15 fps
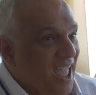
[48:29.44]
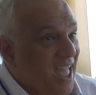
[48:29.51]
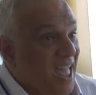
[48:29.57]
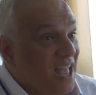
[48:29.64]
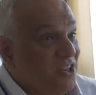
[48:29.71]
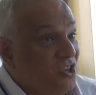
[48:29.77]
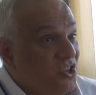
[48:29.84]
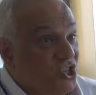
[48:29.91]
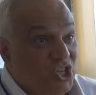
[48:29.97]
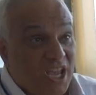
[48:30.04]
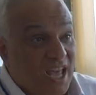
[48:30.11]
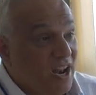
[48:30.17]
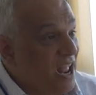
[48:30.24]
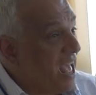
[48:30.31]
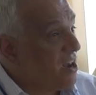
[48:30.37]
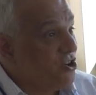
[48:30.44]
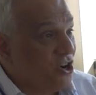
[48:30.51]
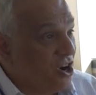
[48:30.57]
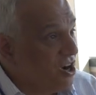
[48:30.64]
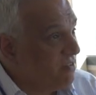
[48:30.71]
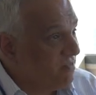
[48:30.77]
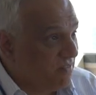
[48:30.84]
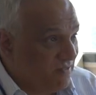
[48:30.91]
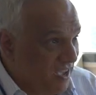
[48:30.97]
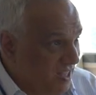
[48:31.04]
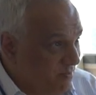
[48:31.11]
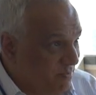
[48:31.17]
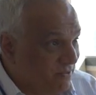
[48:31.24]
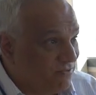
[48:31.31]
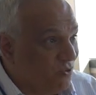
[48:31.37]
And she hadn't heard of the
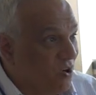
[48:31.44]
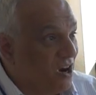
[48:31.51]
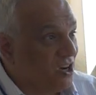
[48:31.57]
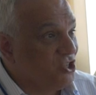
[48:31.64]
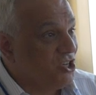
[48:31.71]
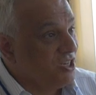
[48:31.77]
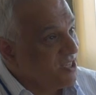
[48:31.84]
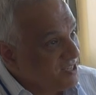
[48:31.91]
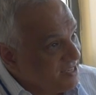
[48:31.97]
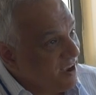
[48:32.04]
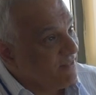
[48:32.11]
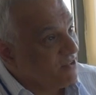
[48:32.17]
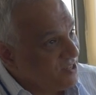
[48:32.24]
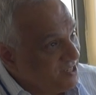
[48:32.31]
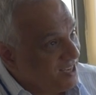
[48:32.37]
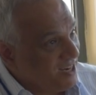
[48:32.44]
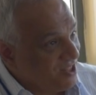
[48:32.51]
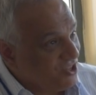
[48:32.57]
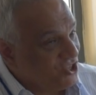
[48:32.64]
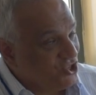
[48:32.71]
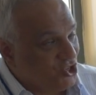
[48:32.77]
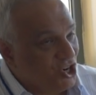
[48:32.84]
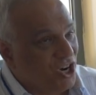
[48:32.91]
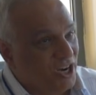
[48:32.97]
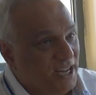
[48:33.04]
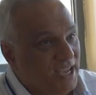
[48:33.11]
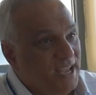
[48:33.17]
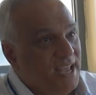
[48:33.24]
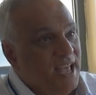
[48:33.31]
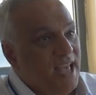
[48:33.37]
faith before. She discovers it in this
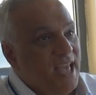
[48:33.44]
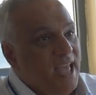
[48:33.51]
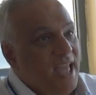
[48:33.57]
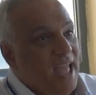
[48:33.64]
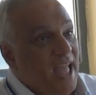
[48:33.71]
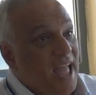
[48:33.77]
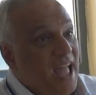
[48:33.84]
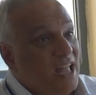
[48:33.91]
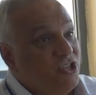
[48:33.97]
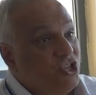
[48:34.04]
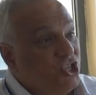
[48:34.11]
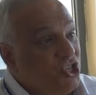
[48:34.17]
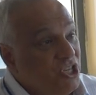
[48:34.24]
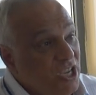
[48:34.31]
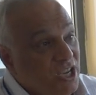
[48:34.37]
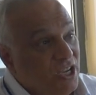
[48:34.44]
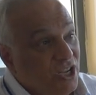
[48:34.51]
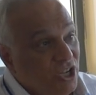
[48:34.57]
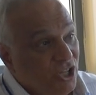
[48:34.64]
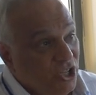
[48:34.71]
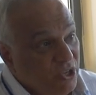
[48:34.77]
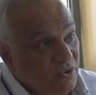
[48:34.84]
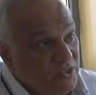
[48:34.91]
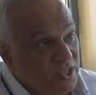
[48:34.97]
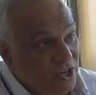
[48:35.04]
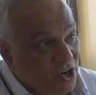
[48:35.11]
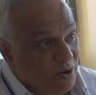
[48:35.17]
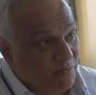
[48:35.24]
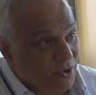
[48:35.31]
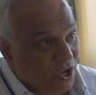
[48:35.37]
journey. And she concludes in
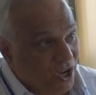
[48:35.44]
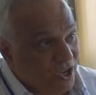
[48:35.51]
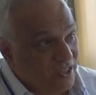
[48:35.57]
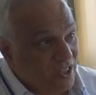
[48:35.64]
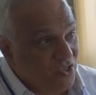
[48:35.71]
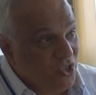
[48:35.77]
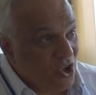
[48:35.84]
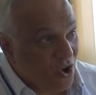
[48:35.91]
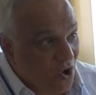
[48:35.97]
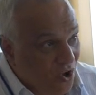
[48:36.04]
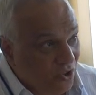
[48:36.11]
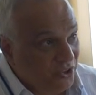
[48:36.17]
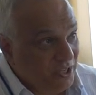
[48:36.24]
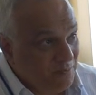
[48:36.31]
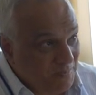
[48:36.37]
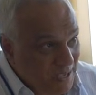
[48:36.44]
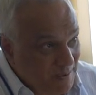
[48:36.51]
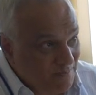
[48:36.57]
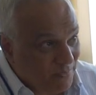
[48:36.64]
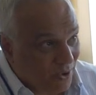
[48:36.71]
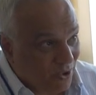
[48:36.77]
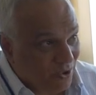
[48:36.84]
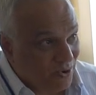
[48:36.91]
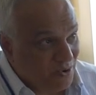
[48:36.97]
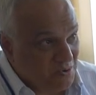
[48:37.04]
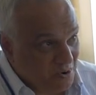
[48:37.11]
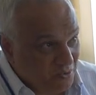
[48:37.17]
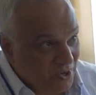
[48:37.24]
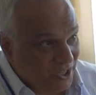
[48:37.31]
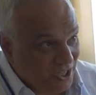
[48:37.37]
her book that the only people who
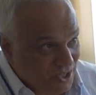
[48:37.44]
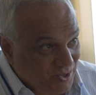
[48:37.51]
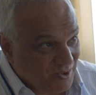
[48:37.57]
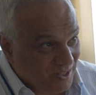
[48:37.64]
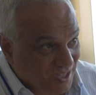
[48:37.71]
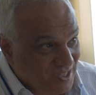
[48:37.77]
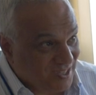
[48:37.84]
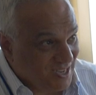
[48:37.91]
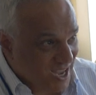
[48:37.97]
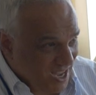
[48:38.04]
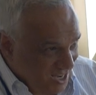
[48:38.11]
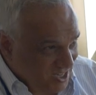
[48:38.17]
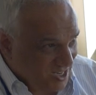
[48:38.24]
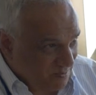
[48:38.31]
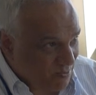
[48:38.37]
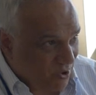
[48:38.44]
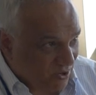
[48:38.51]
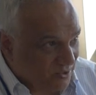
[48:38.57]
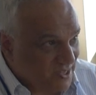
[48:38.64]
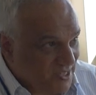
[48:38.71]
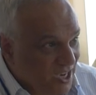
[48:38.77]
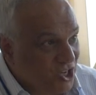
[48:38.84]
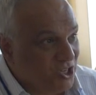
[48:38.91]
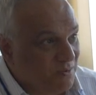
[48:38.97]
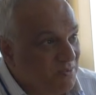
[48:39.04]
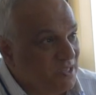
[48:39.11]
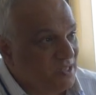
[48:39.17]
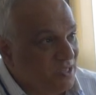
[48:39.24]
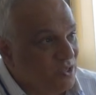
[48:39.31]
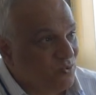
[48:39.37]
are really doing this depolarization
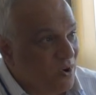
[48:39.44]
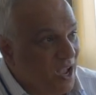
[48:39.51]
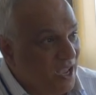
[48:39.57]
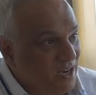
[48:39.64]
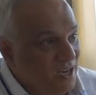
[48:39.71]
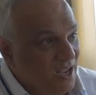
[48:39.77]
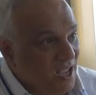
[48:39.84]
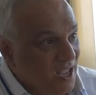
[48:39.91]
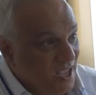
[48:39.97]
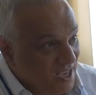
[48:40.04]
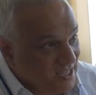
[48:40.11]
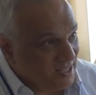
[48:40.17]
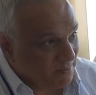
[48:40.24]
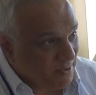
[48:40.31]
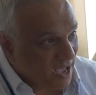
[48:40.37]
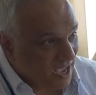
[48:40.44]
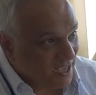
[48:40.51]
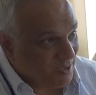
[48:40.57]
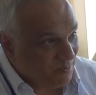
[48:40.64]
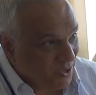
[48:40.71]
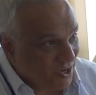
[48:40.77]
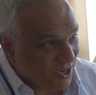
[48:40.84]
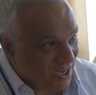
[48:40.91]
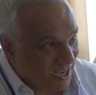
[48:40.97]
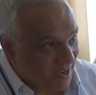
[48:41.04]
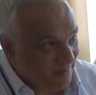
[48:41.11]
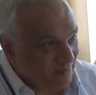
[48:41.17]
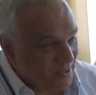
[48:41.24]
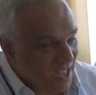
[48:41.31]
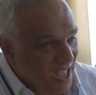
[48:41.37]
business right is the Baha'i community.